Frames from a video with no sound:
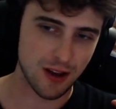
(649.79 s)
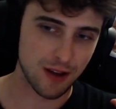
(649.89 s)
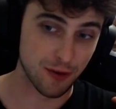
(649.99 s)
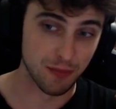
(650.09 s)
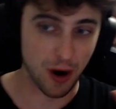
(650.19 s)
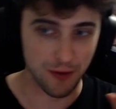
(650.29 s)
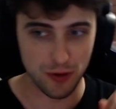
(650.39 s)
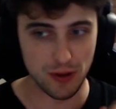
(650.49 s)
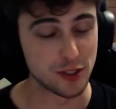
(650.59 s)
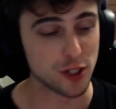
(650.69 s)
for Marvel
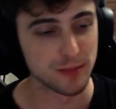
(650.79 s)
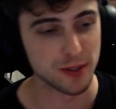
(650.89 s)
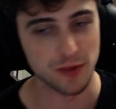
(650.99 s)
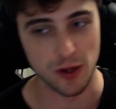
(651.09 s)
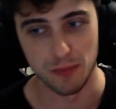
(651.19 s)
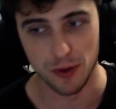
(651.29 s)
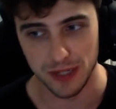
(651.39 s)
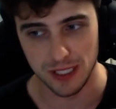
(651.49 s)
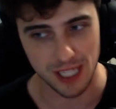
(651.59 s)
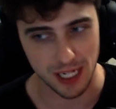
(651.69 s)
in terms of their
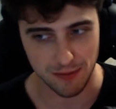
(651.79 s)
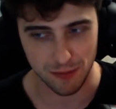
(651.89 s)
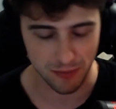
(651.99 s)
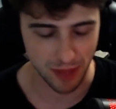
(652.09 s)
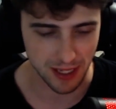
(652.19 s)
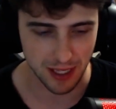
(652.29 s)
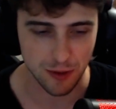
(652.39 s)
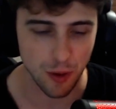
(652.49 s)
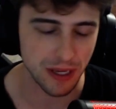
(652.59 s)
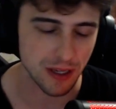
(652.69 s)
movies getting like
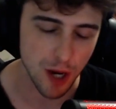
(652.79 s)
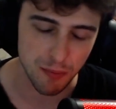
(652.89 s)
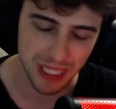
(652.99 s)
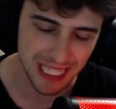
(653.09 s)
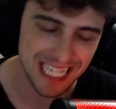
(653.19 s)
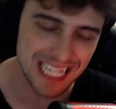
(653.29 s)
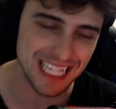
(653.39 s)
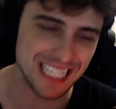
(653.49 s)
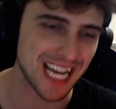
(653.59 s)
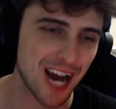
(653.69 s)
going
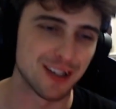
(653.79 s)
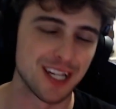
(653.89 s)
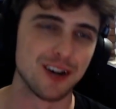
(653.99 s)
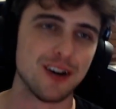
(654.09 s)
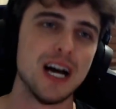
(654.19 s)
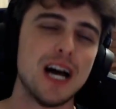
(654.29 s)
completely downhill.